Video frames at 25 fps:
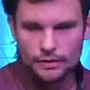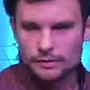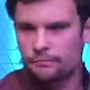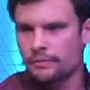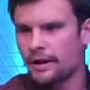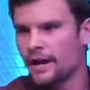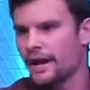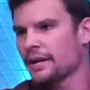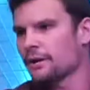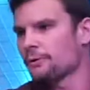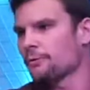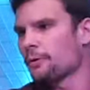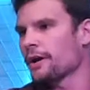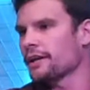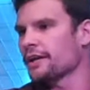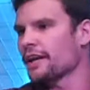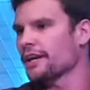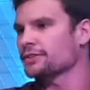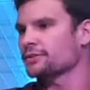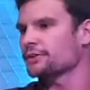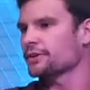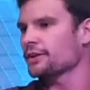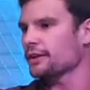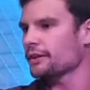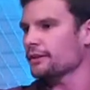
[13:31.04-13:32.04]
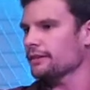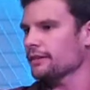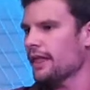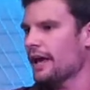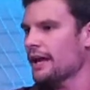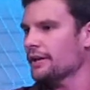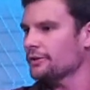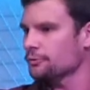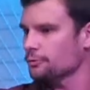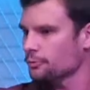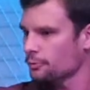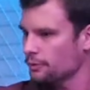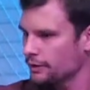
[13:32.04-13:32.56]
But anyway, yes,
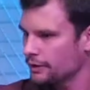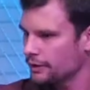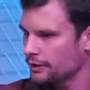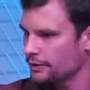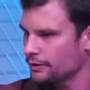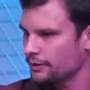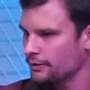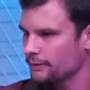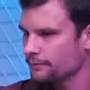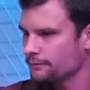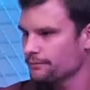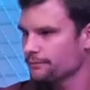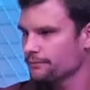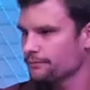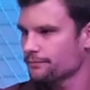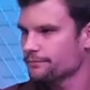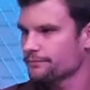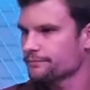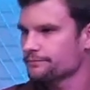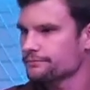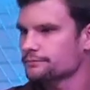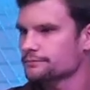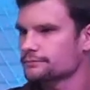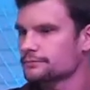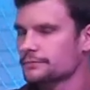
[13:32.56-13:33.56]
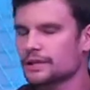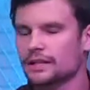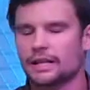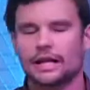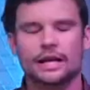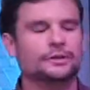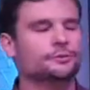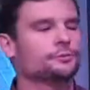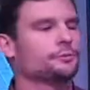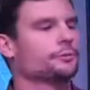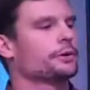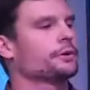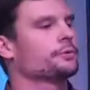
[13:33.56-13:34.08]
last week, I only have two
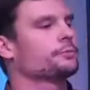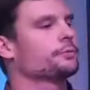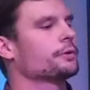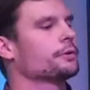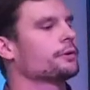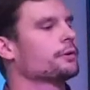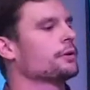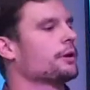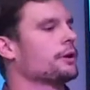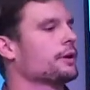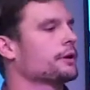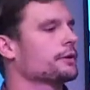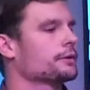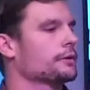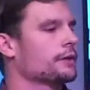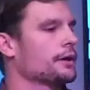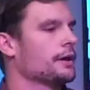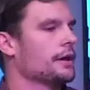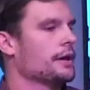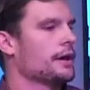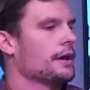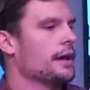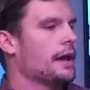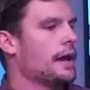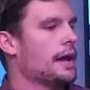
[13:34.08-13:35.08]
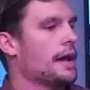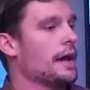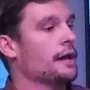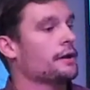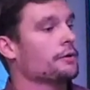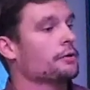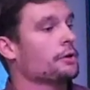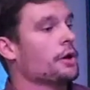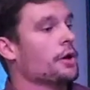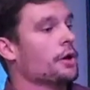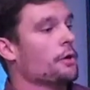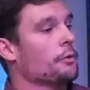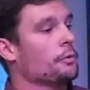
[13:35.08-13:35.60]
last week we looked
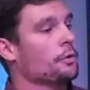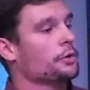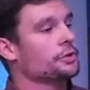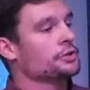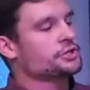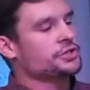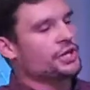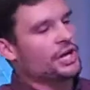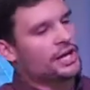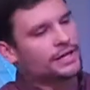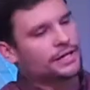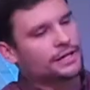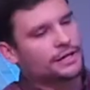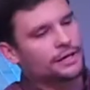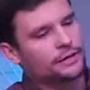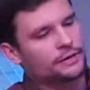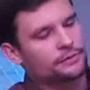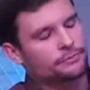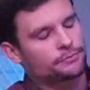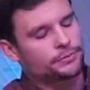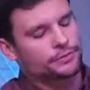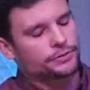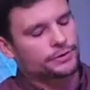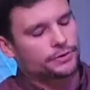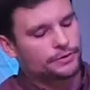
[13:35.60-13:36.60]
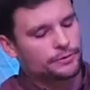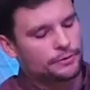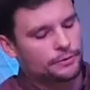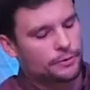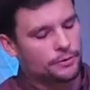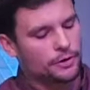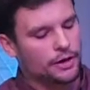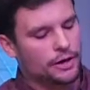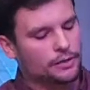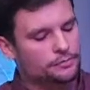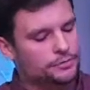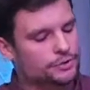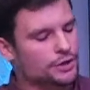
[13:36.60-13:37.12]
at where Jacob's
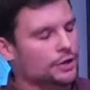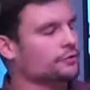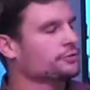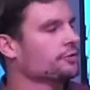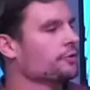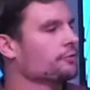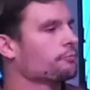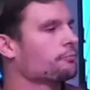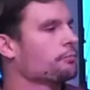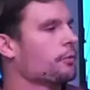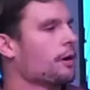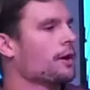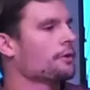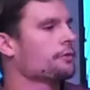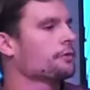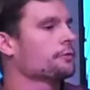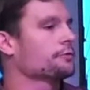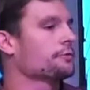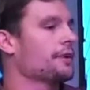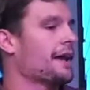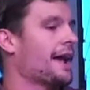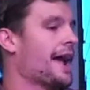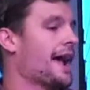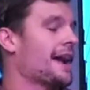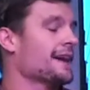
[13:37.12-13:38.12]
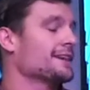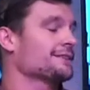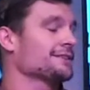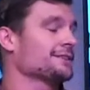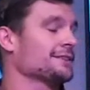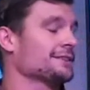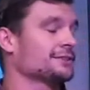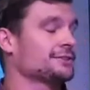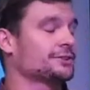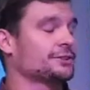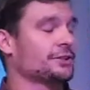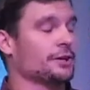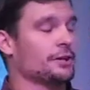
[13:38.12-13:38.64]
or um, Joseph's brothers
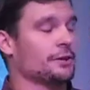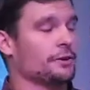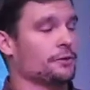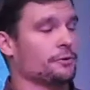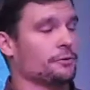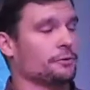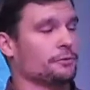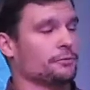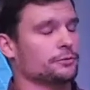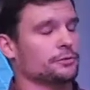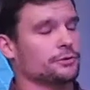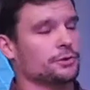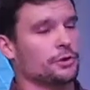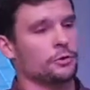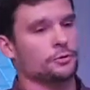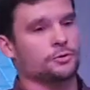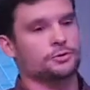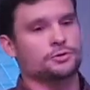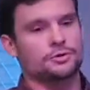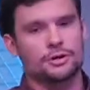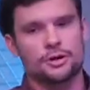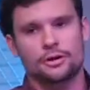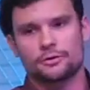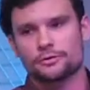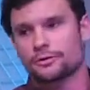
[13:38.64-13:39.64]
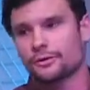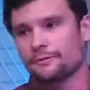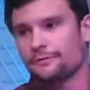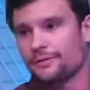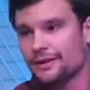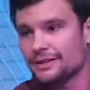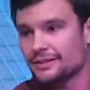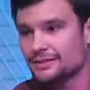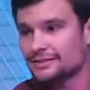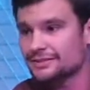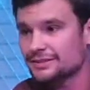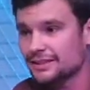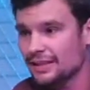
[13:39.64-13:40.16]
actually sold, sold Joseph
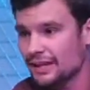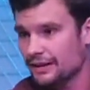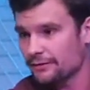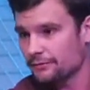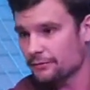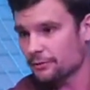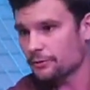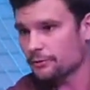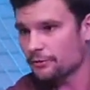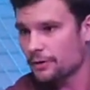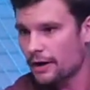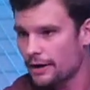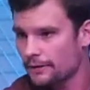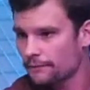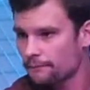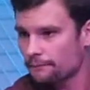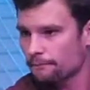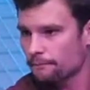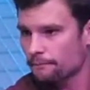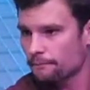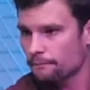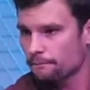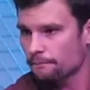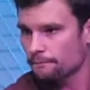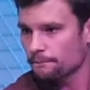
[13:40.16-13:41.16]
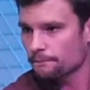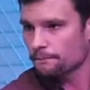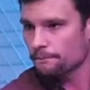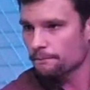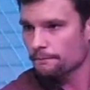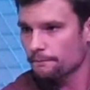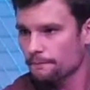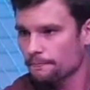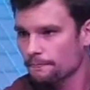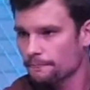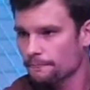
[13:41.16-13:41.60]
into slavery, right? Yes.